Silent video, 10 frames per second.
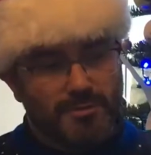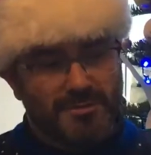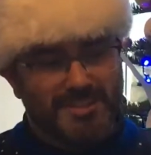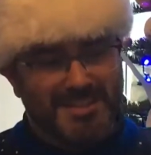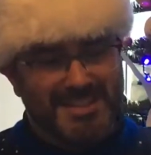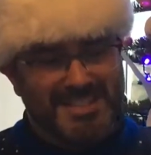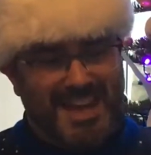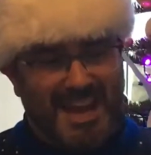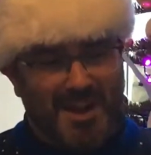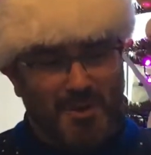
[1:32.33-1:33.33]
"To the
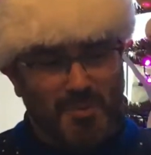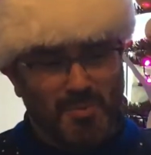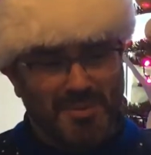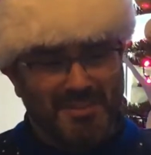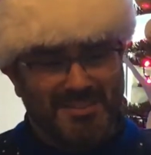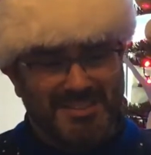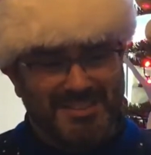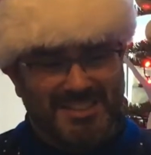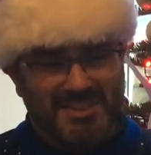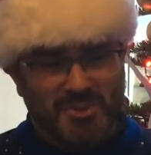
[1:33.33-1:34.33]
town?"
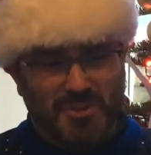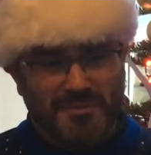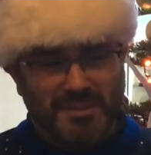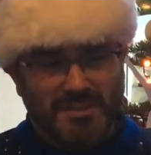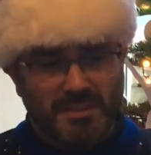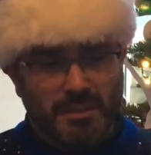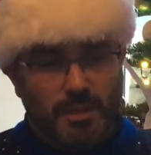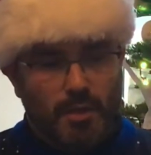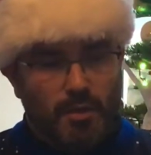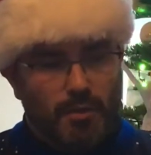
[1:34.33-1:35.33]
said Torval,
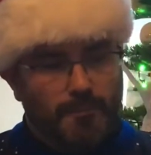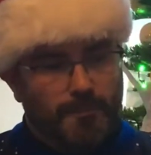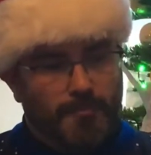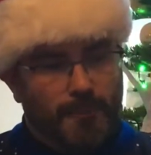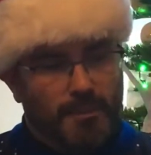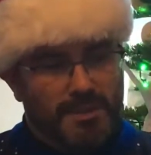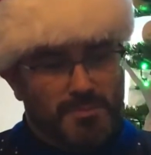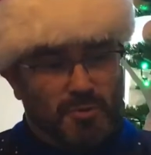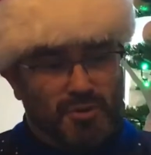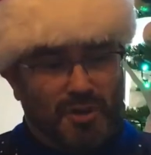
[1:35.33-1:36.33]
with as
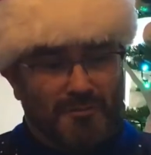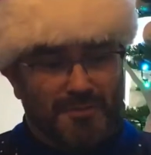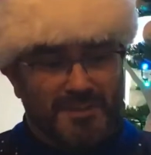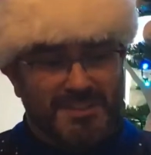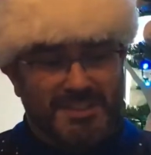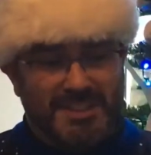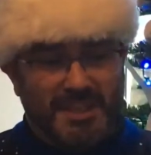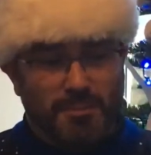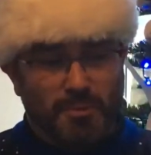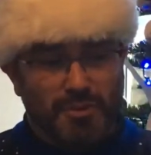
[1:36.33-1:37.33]
much confidence as he
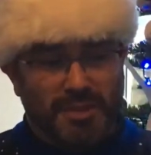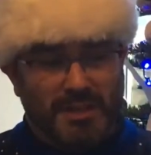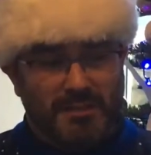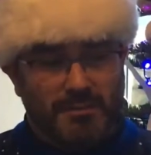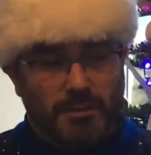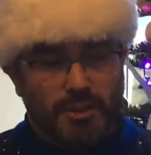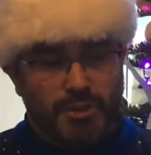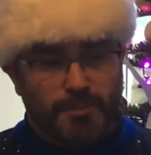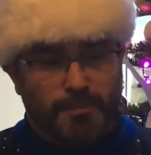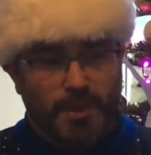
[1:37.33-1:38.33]
could muster.
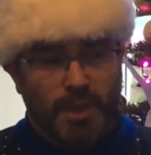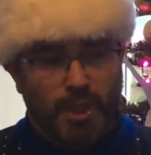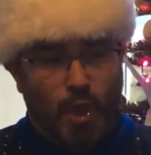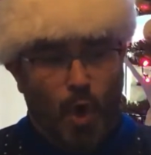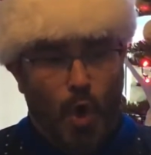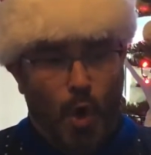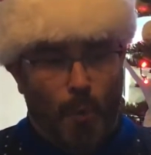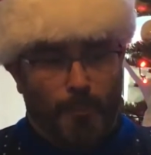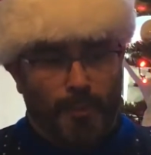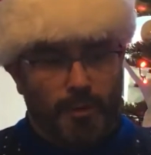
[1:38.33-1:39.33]
"Speak
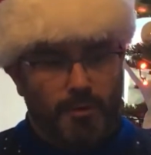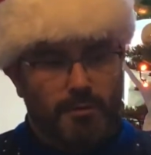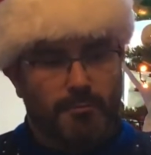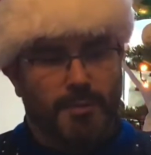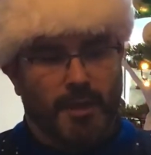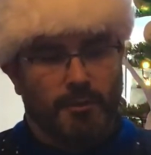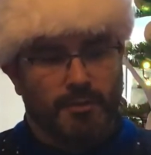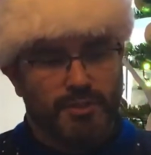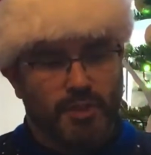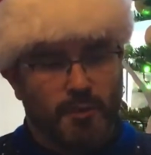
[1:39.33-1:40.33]
up!" bellowed the
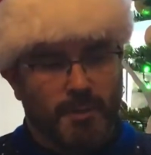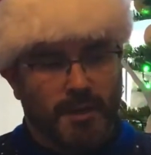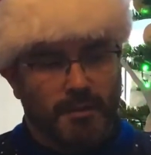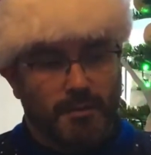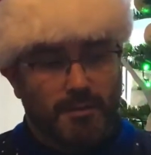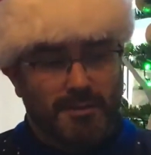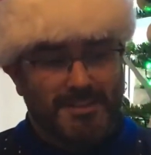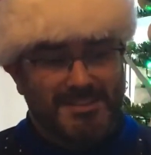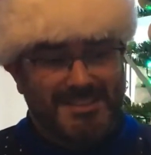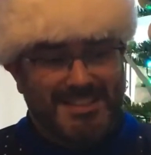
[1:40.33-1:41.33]
snowman.
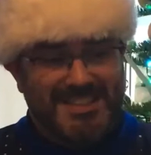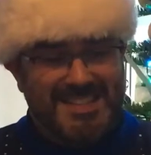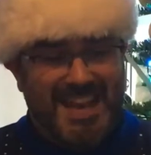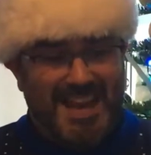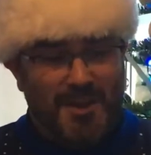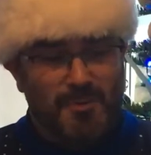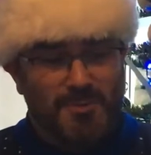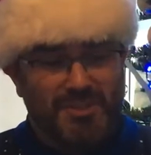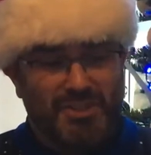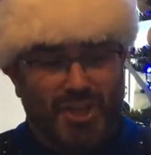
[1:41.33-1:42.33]
"To the
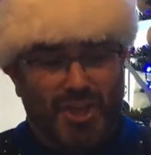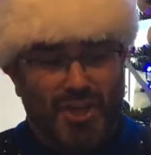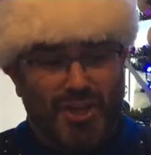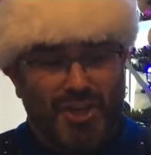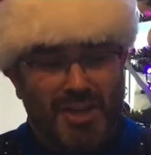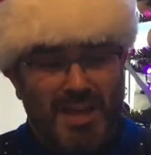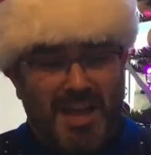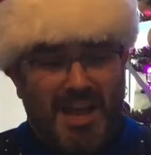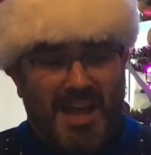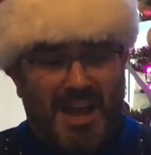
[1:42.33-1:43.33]
town, sir.
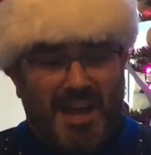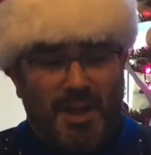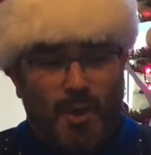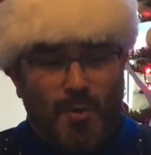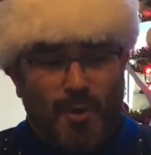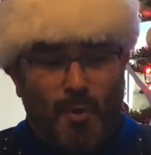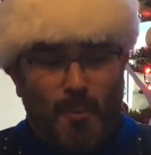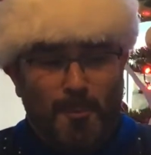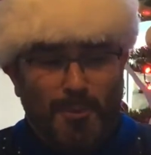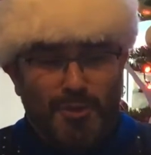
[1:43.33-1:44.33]
I own a
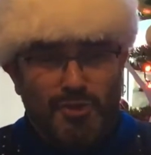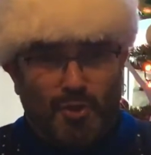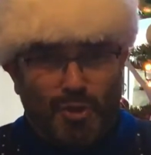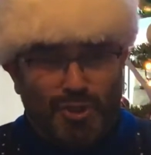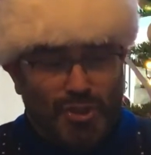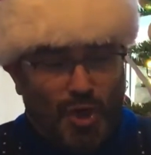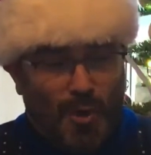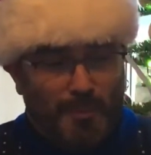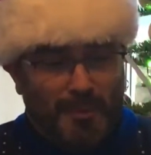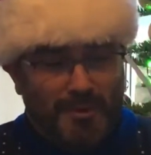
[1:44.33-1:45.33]
humble toy shop,"